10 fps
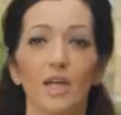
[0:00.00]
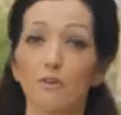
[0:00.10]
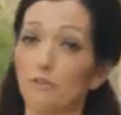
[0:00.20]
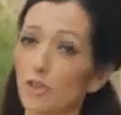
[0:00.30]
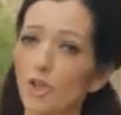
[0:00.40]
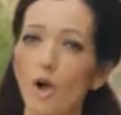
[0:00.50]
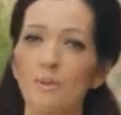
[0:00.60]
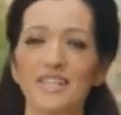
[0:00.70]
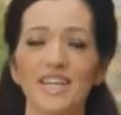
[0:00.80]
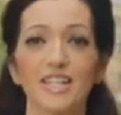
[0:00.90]
Few
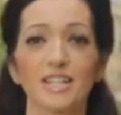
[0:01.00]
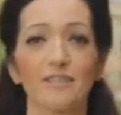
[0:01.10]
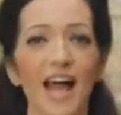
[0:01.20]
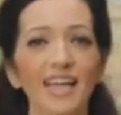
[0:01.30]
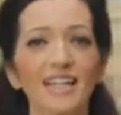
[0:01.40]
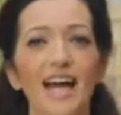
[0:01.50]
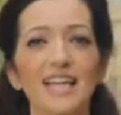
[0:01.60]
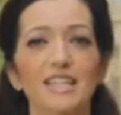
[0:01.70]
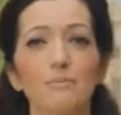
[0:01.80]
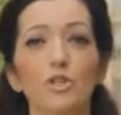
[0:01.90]
commentators have
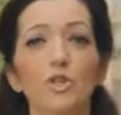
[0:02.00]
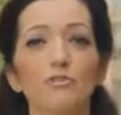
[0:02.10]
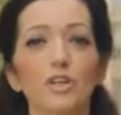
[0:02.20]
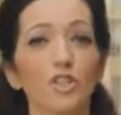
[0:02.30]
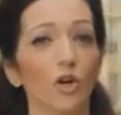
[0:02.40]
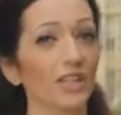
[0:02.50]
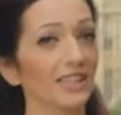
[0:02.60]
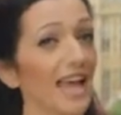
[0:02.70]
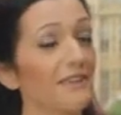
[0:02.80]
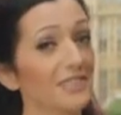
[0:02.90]
analysed the manoeuvres on the
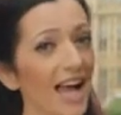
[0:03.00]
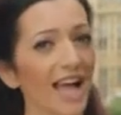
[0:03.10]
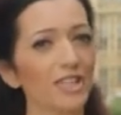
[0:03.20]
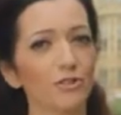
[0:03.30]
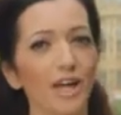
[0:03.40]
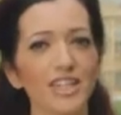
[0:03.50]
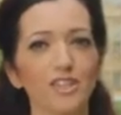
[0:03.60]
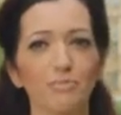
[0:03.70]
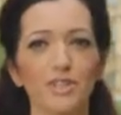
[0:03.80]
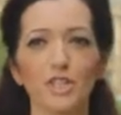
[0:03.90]
left and right
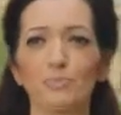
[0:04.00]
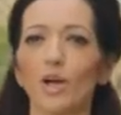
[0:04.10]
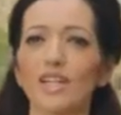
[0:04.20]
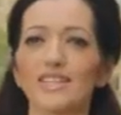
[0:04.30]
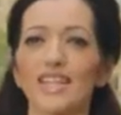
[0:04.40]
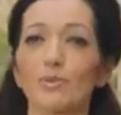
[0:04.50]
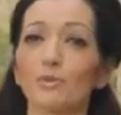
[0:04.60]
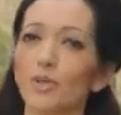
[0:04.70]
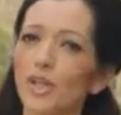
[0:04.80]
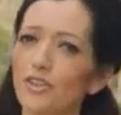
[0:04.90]
of British politics
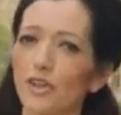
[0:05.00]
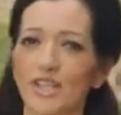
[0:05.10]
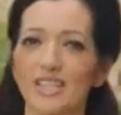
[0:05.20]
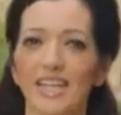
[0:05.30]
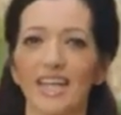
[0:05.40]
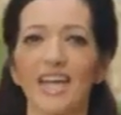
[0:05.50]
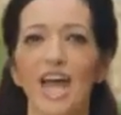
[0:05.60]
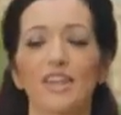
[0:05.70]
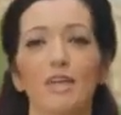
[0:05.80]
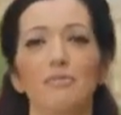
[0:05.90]
with more authority
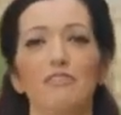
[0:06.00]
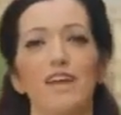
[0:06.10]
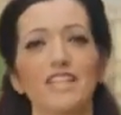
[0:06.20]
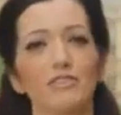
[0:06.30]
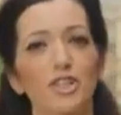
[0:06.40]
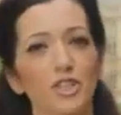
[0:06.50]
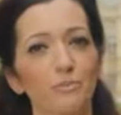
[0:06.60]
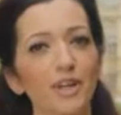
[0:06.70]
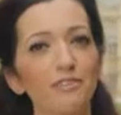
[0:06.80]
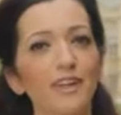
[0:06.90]
than Professor Richard
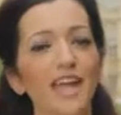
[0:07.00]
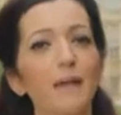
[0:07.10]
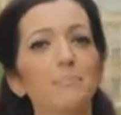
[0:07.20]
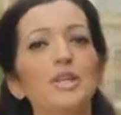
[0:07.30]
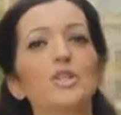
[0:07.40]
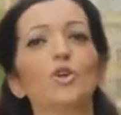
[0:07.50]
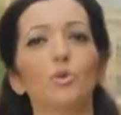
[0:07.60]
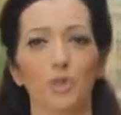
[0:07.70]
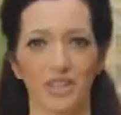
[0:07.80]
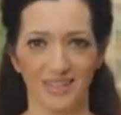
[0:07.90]
Murphy and Peter
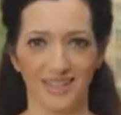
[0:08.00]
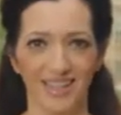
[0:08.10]
Oborne.